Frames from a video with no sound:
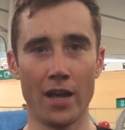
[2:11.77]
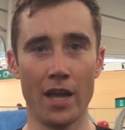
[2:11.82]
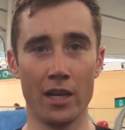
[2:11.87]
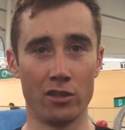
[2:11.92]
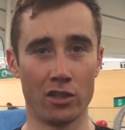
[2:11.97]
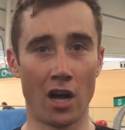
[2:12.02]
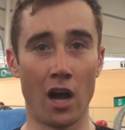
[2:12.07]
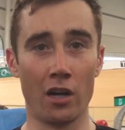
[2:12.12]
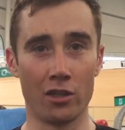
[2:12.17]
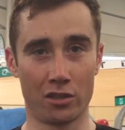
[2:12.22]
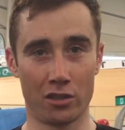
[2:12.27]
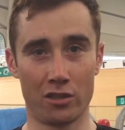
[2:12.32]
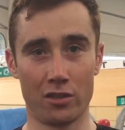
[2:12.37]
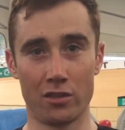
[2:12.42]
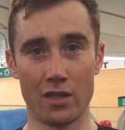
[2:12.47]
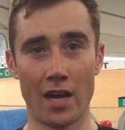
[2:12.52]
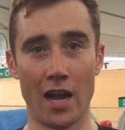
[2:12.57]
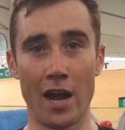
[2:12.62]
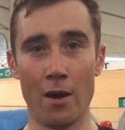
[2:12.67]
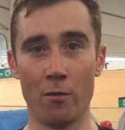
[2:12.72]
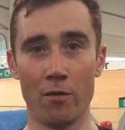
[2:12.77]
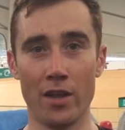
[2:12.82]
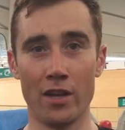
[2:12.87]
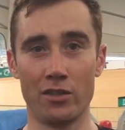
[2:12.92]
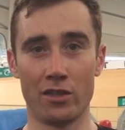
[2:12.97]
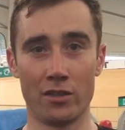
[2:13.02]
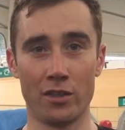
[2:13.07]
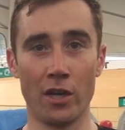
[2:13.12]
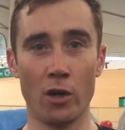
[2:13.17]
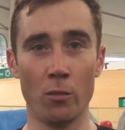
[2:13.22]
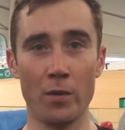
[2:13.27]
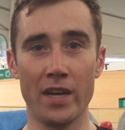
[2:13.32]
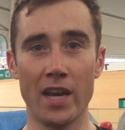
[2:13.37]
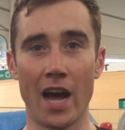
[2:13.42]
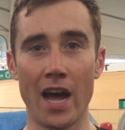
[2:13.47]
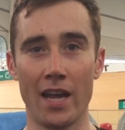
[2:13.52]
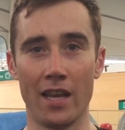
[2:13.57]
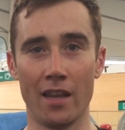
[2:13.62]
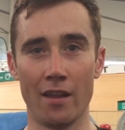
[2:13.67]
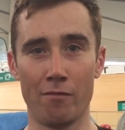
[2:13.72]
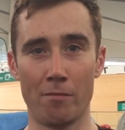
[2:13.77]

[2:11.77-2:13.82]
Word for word: it's us, and it's, you know we die and